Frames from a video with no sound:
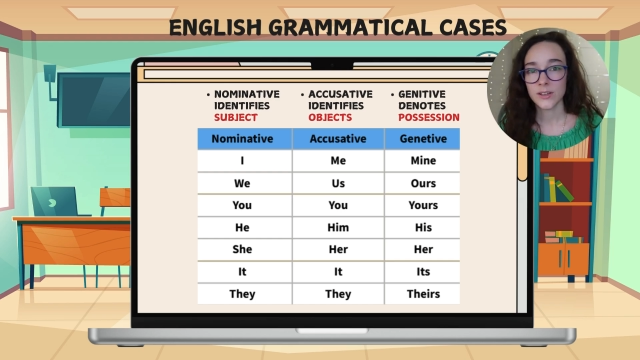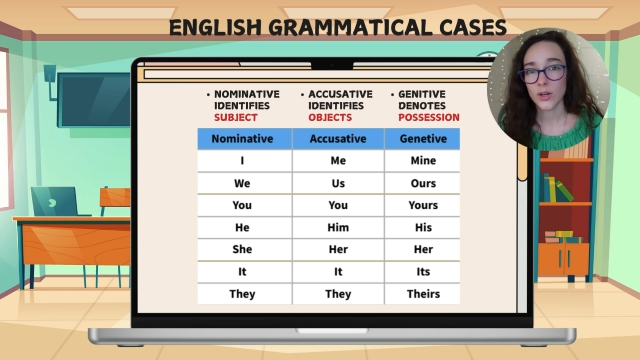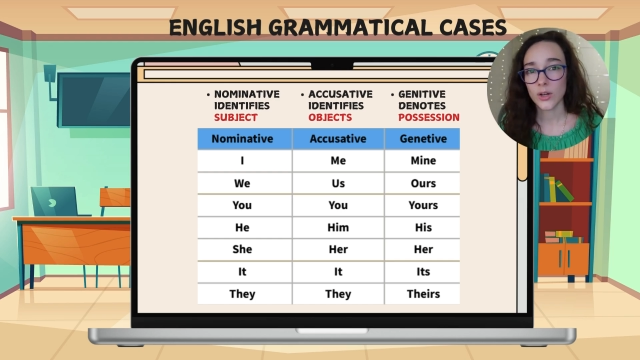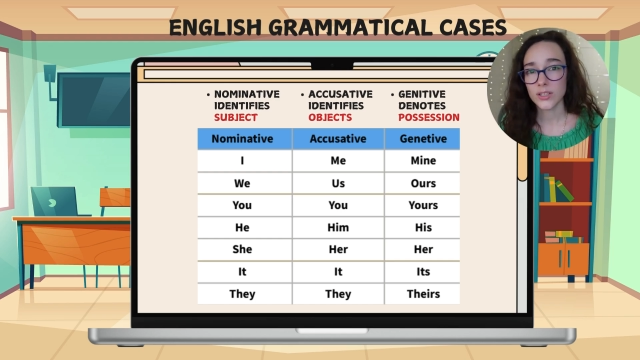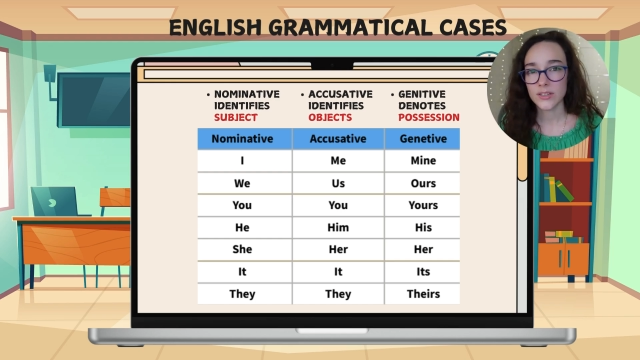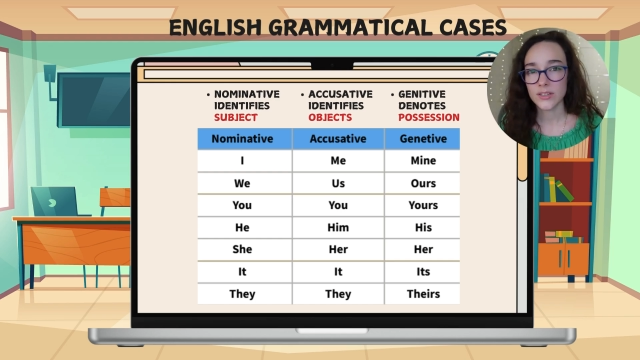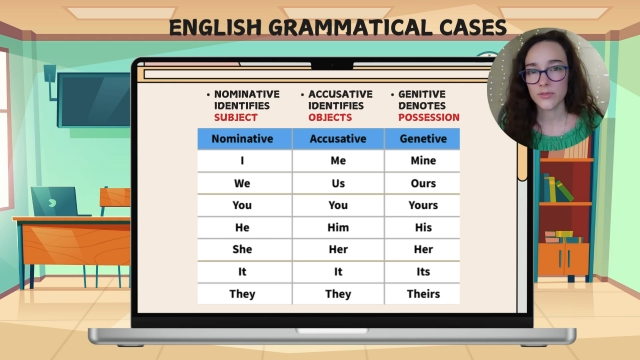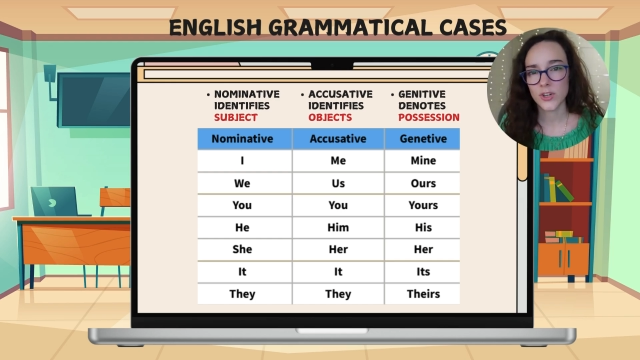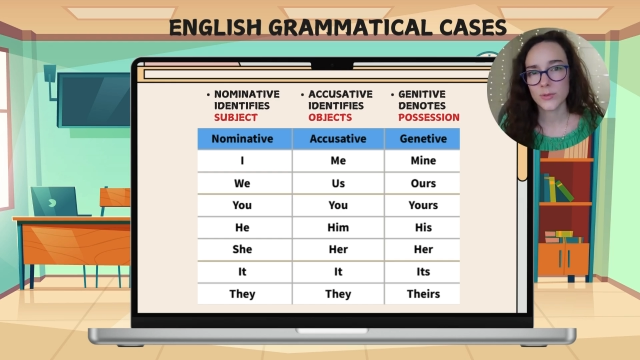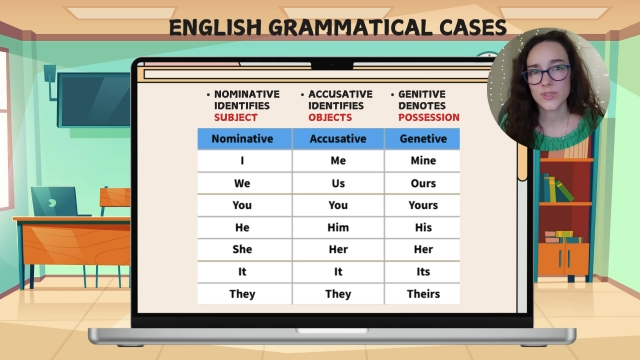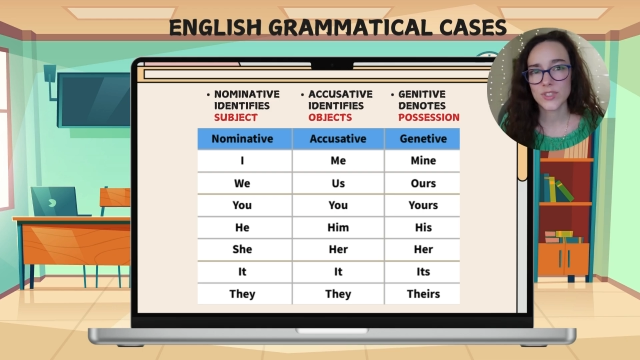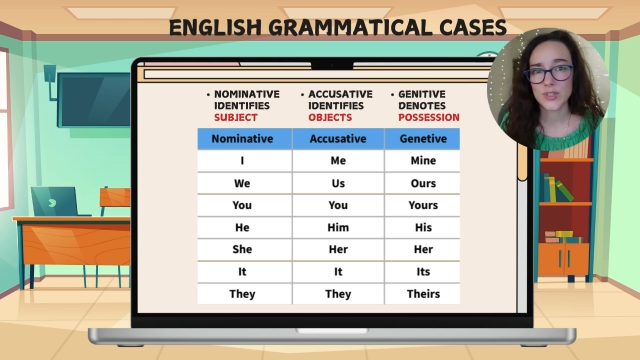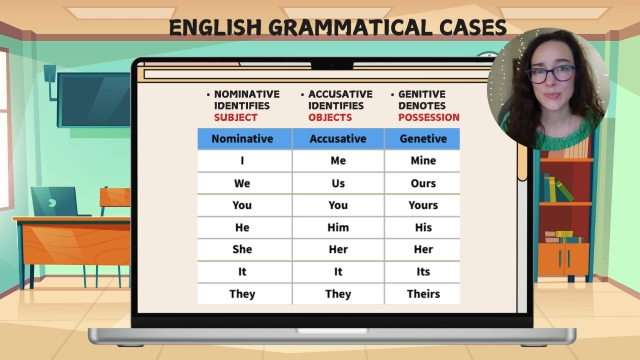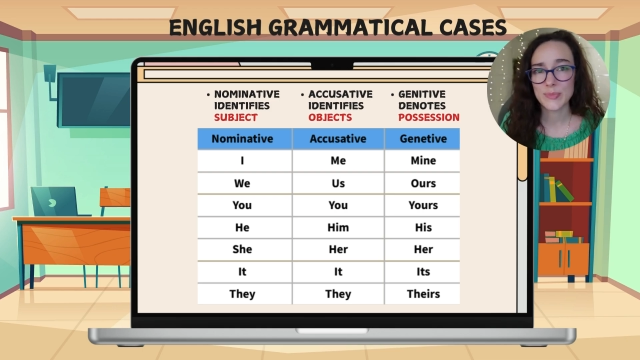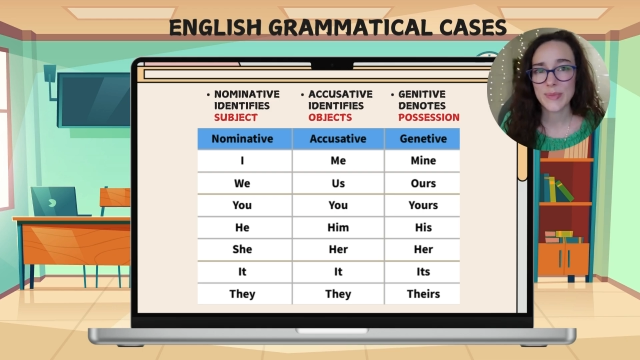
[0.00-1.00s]
all the
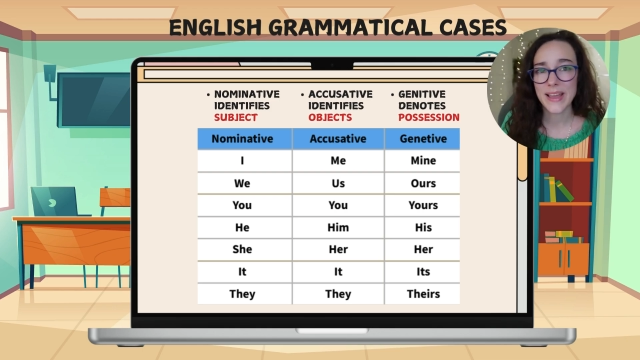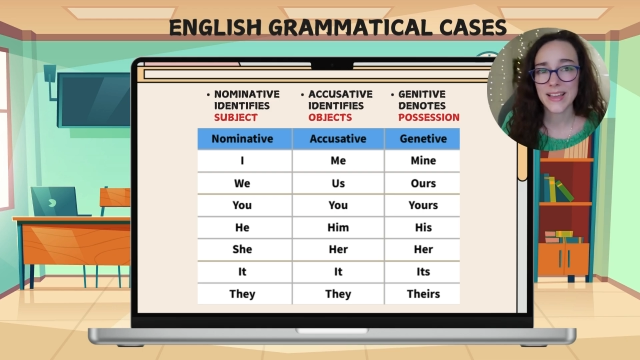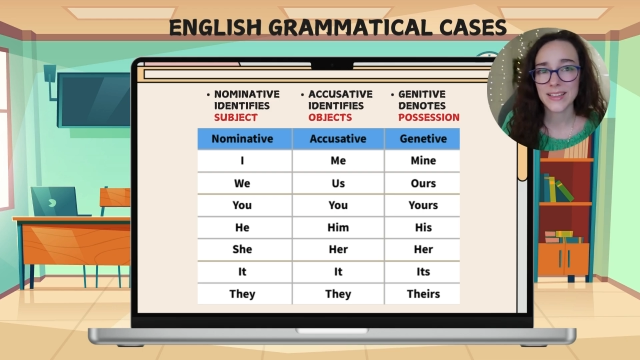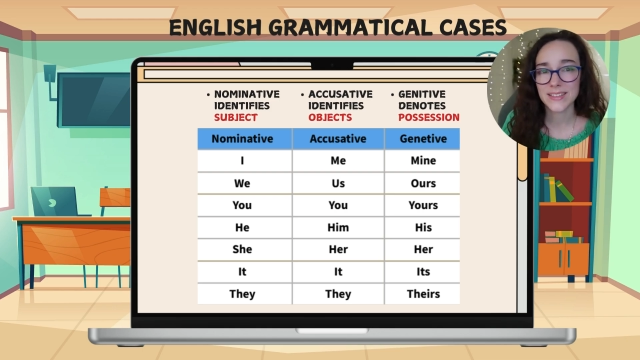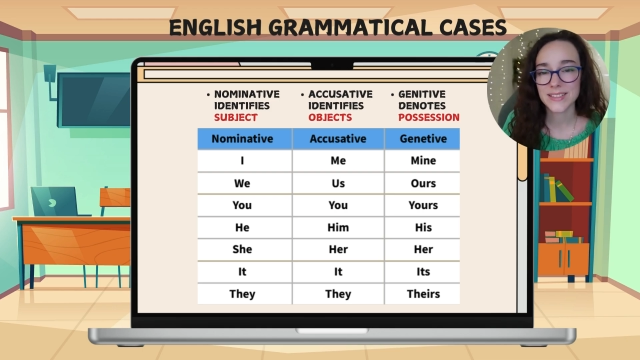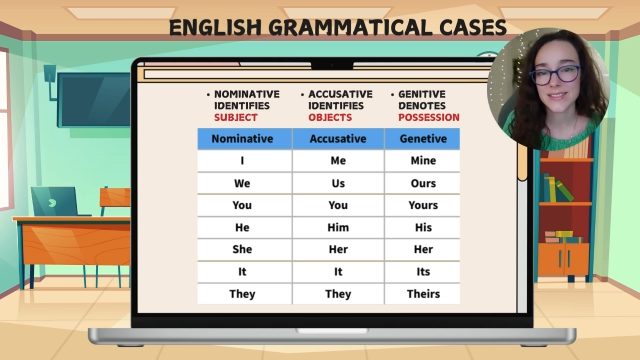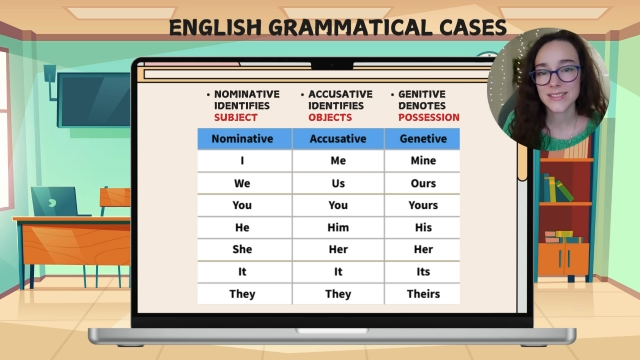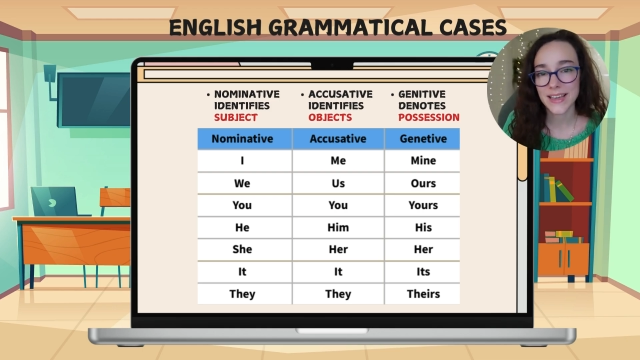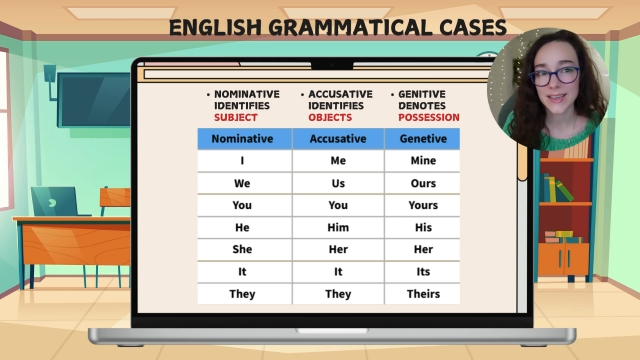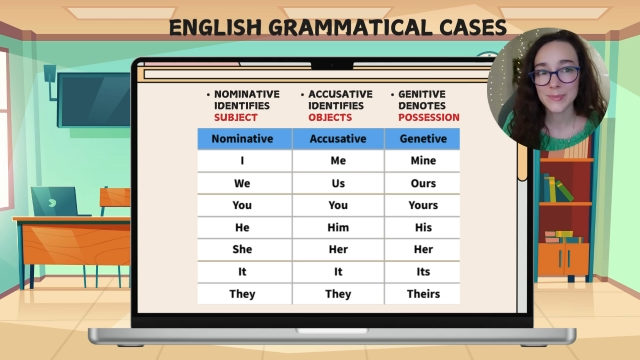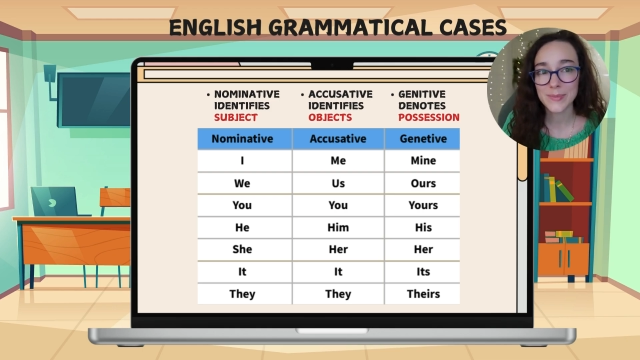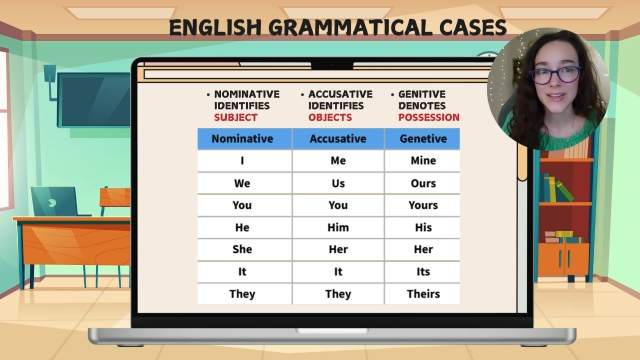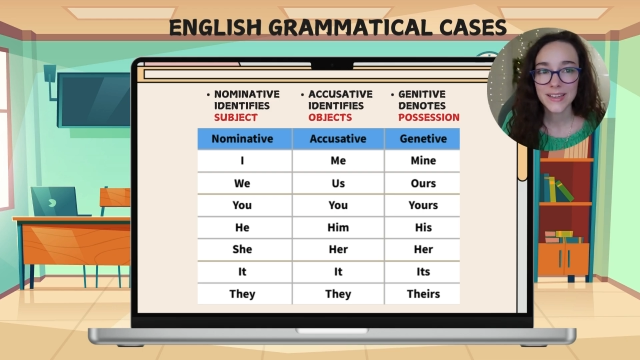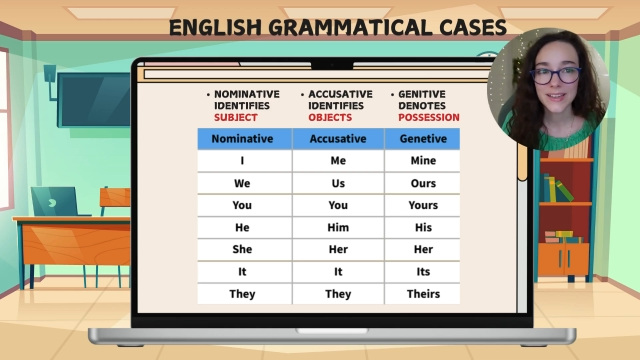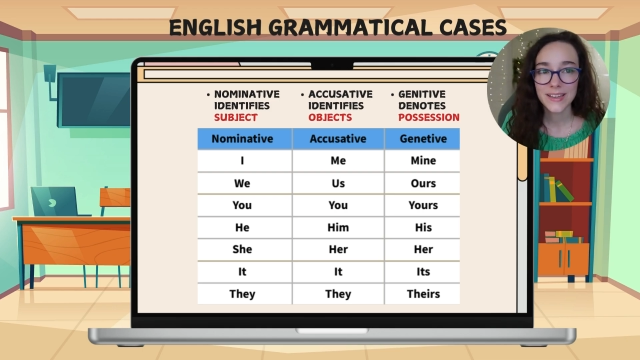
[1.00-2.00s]
forms remain the
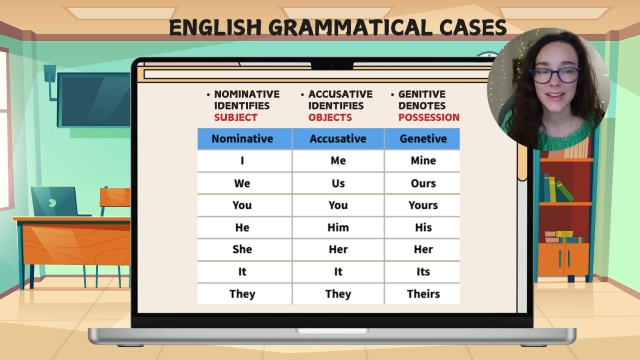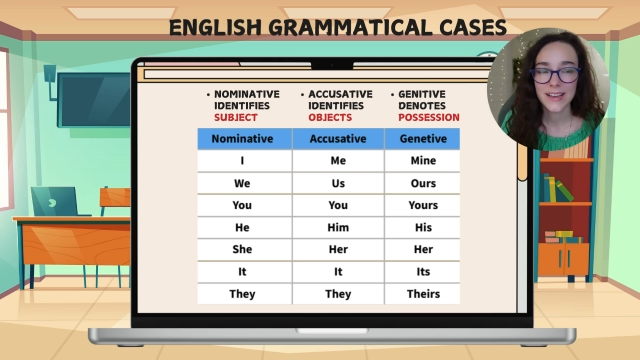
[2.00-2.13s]
same,